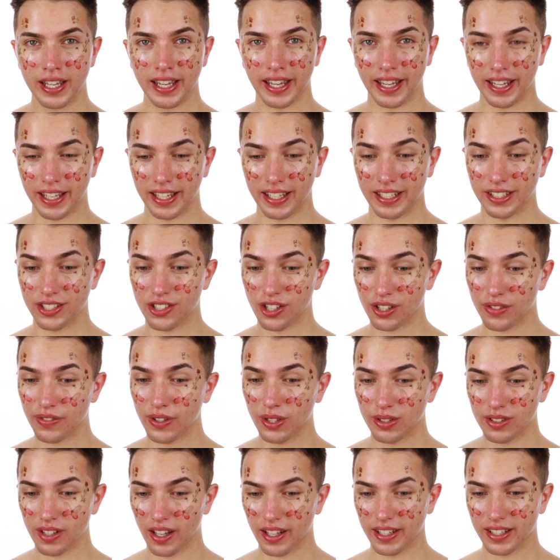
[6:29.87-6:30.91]
It just
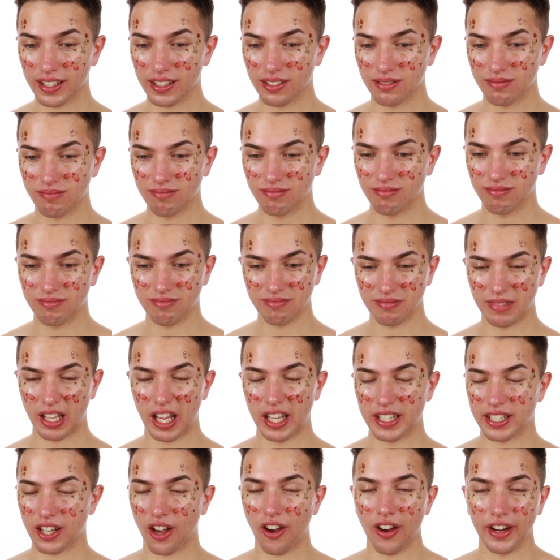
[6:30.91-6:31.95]
feels like a
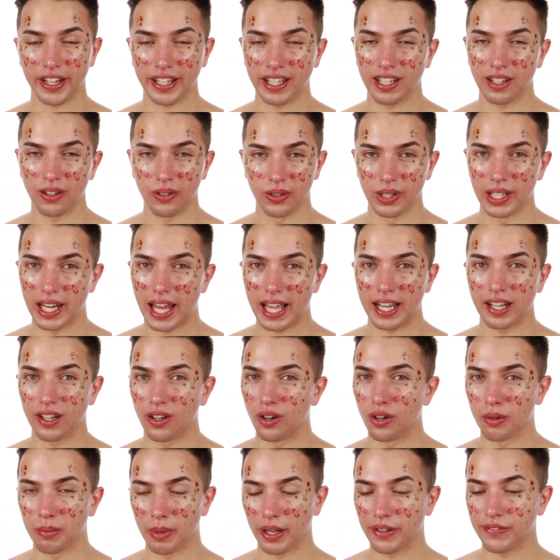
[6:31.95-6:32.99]
tiny little layer
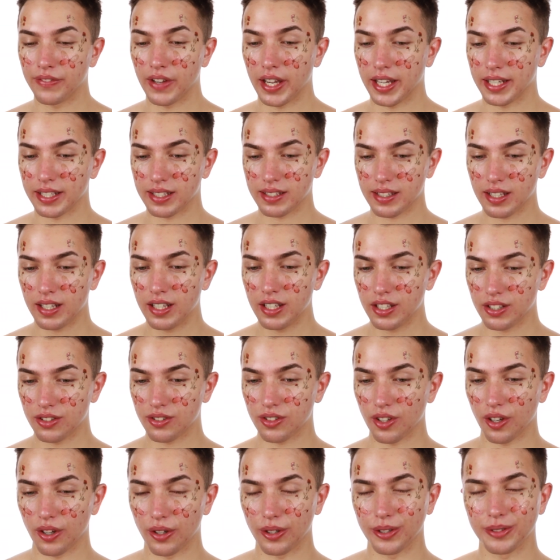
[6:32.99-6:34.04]
on my face.
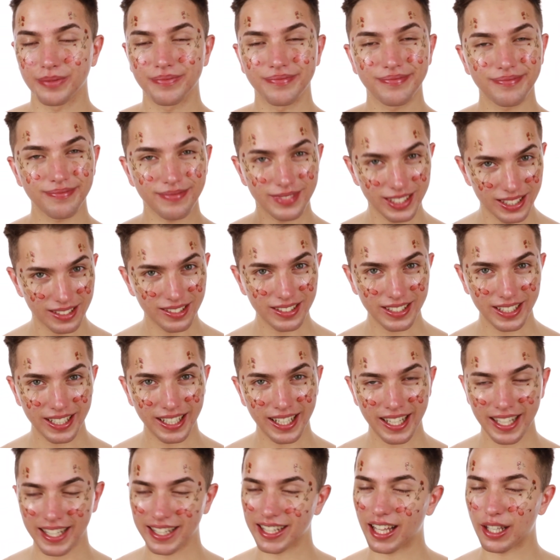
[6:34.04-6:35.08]
So
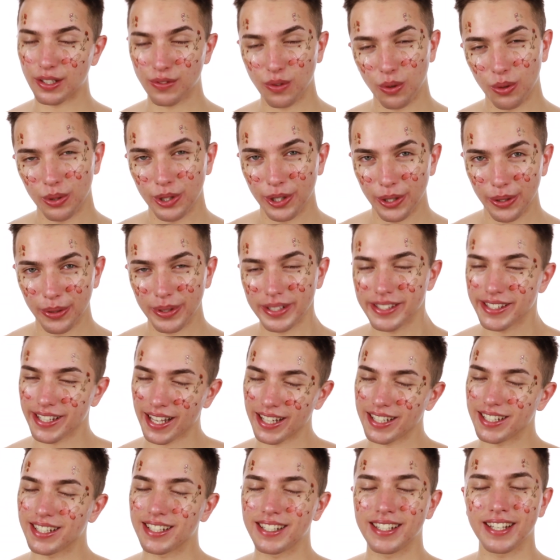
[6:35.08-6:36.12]
that's for all you
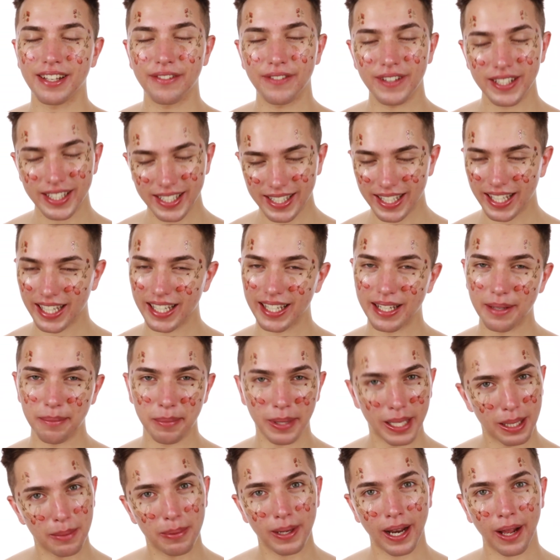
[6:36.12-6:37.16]
sensitive skin
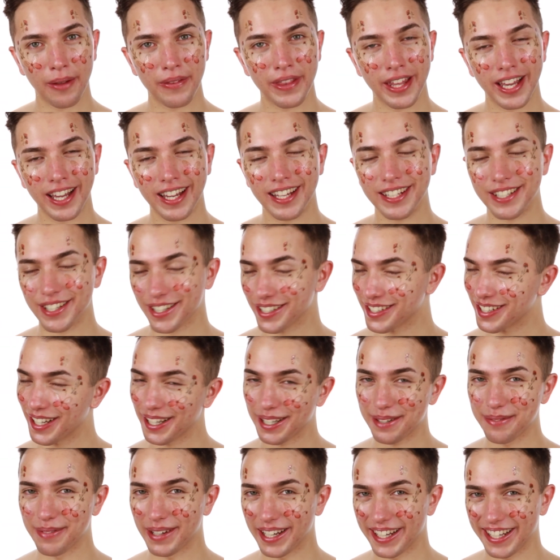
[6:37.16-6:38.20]
people out there just
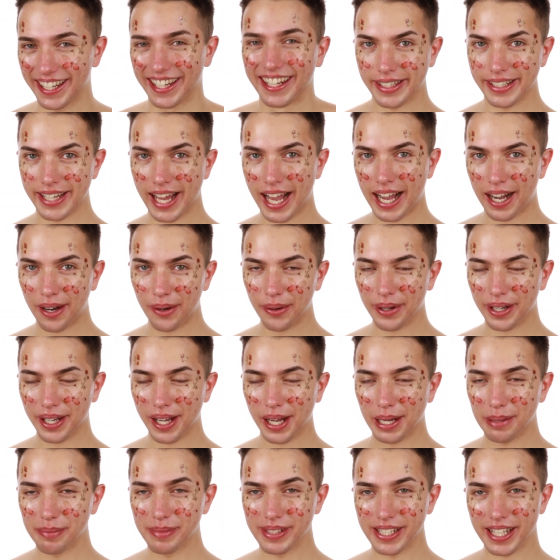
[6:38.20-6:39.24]
like me. Now
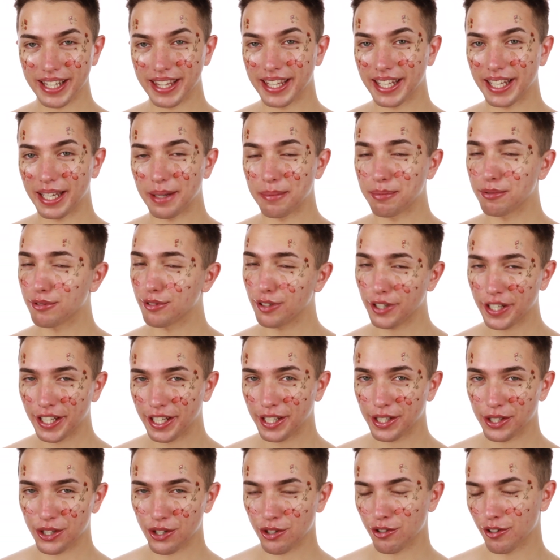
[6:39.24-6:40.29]
comes the
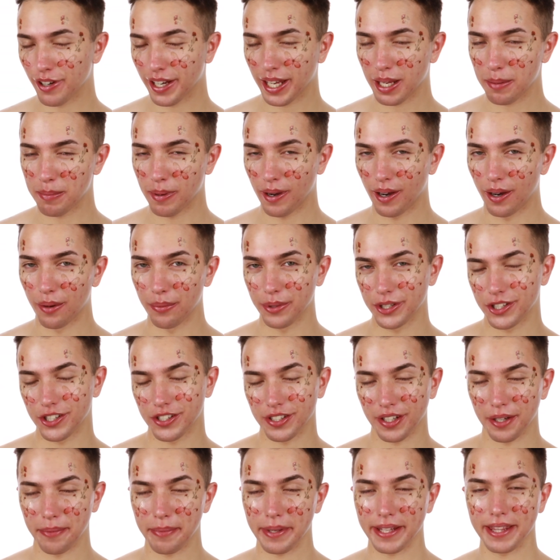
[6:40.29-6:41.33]
pretty tricky part, which is
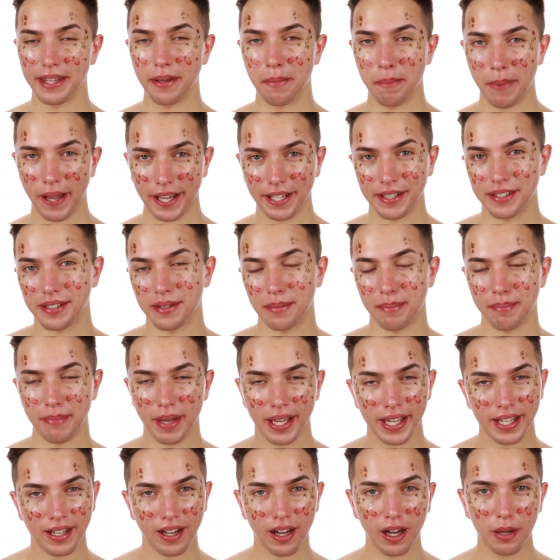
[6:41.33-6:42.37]
going to be the base
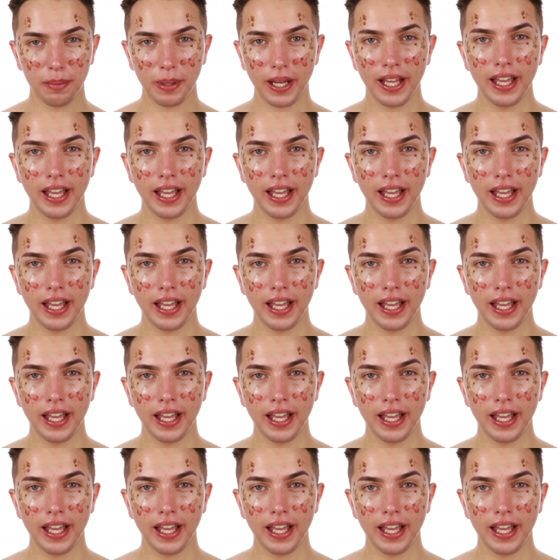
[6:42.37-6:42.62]
makeup.